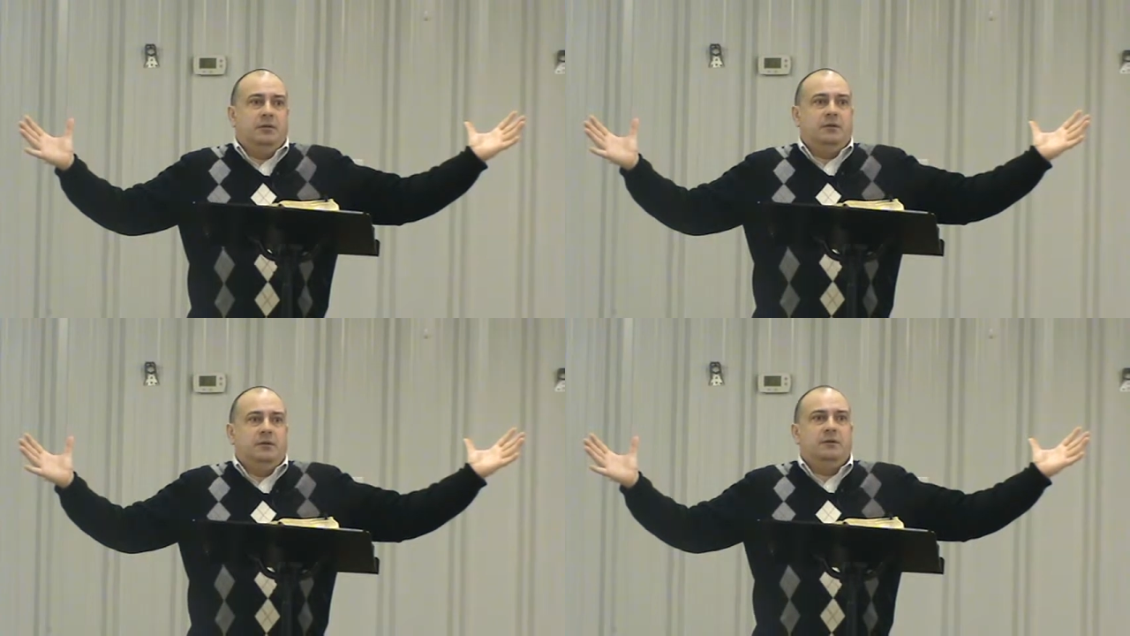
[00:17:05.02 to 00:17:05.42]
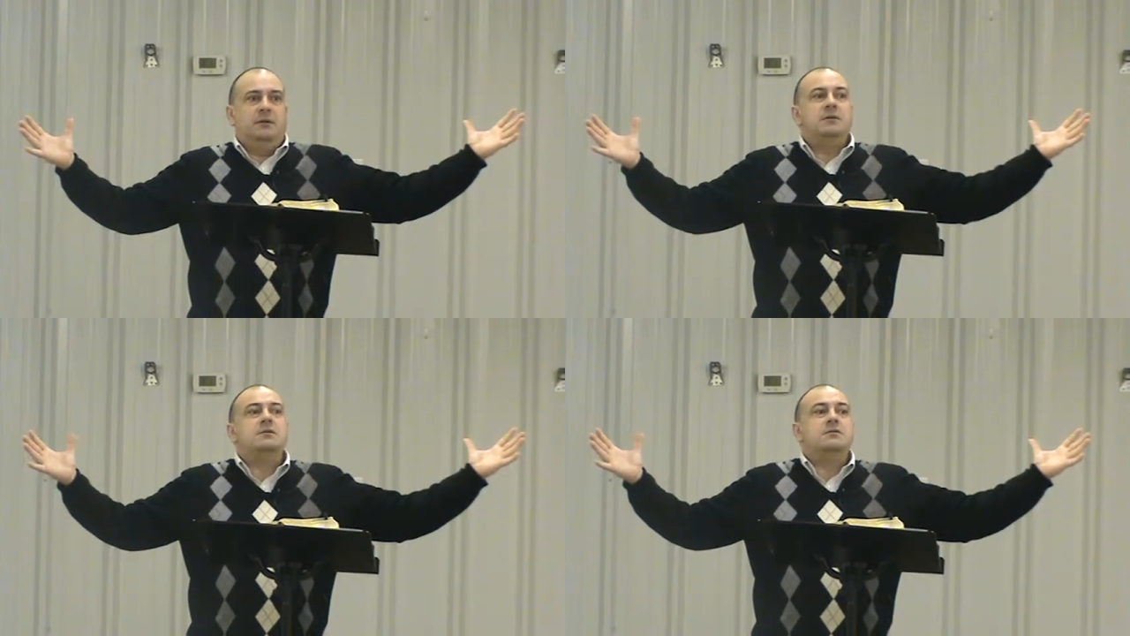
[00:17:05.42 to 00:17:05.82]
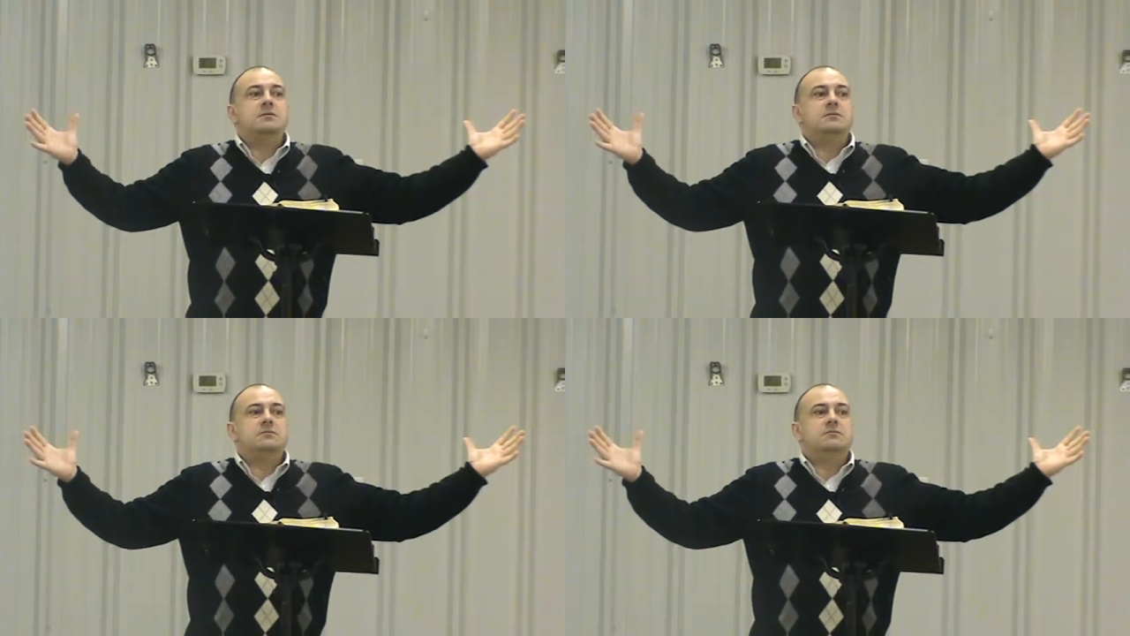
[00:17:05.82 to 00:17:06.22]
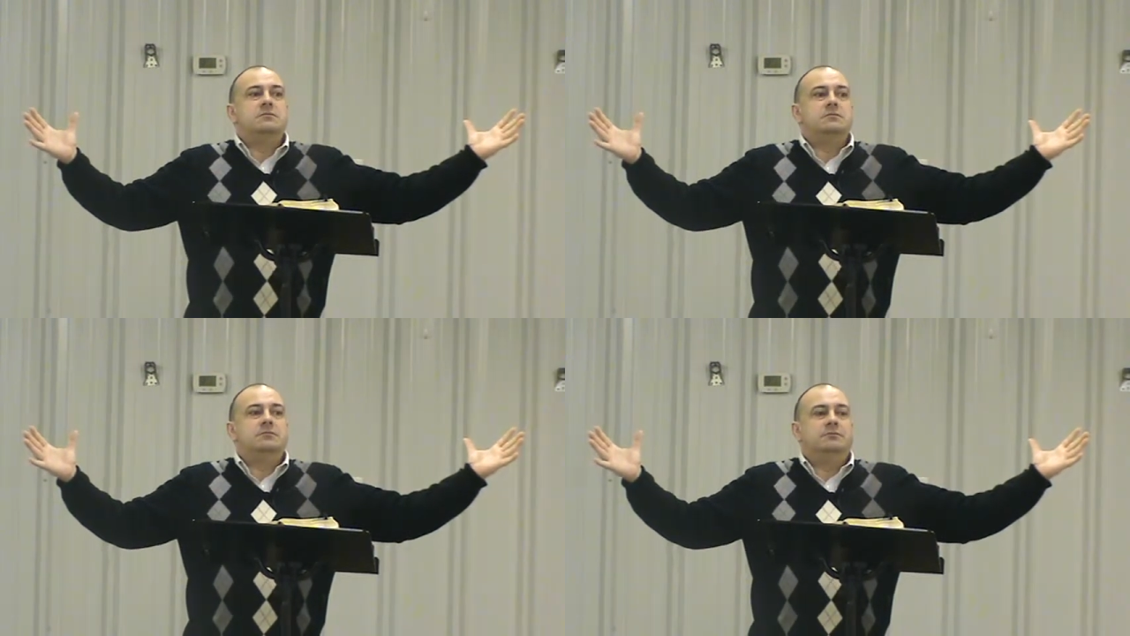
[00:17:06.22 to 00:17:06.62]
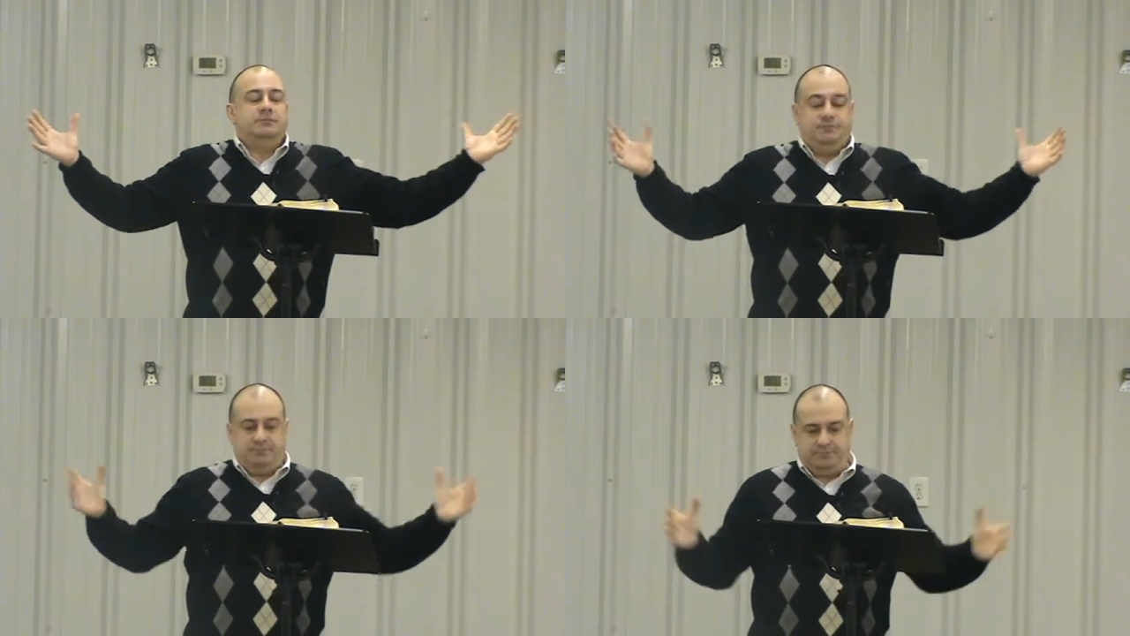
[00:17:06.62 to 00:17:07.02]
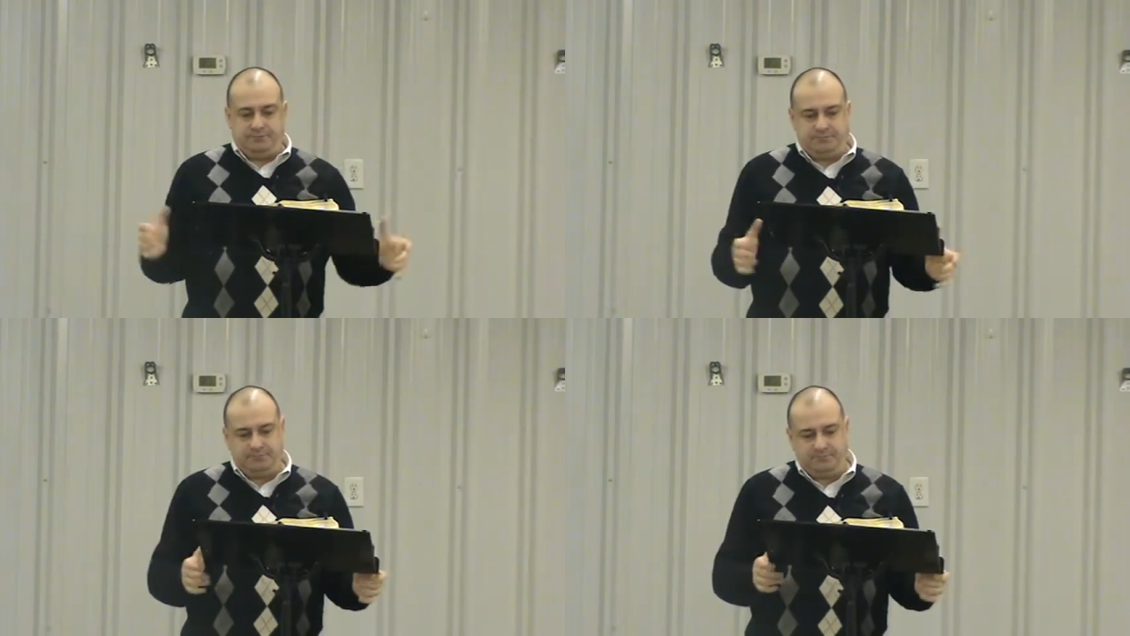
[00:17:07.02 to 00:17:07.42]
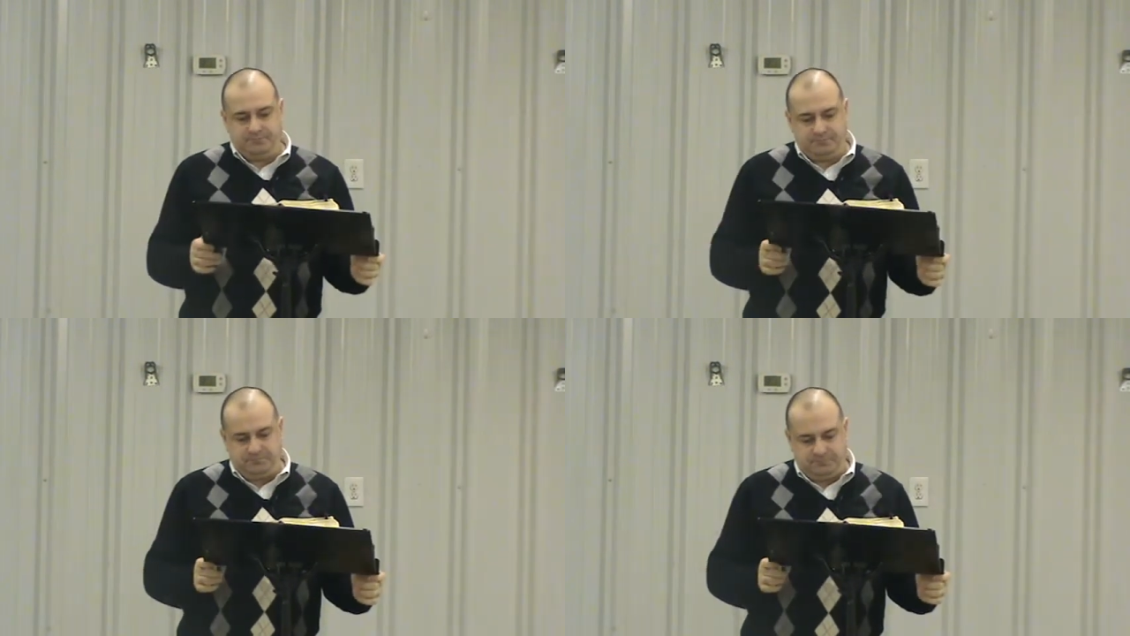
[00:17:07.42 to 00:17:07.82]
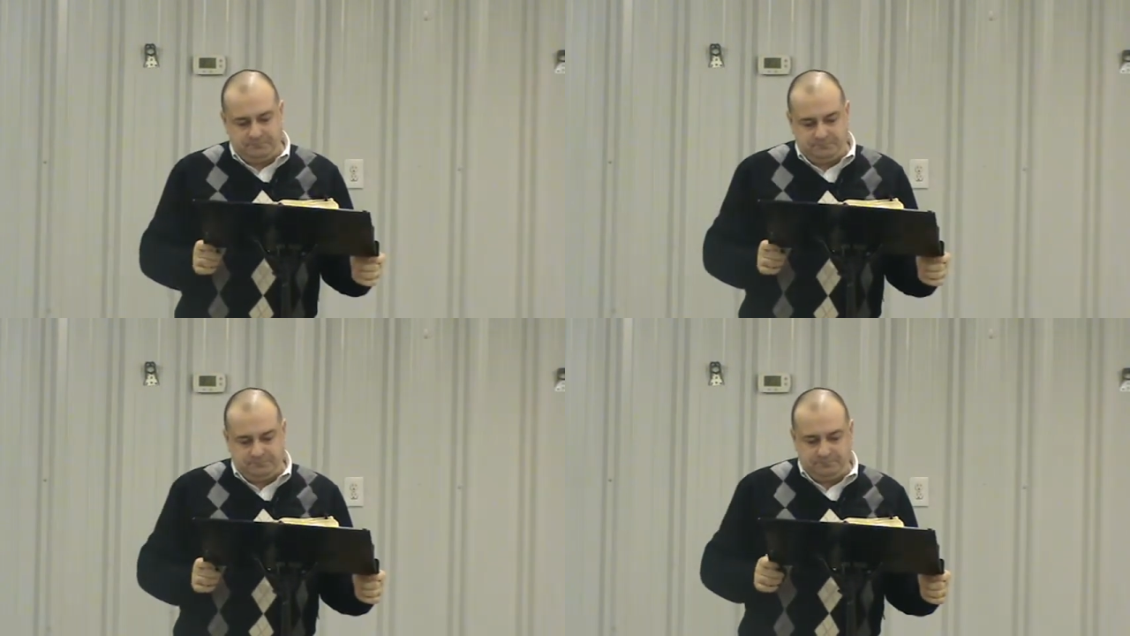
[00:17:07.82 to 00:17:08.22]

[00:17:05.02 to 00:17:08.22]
No one is speaking in this clip.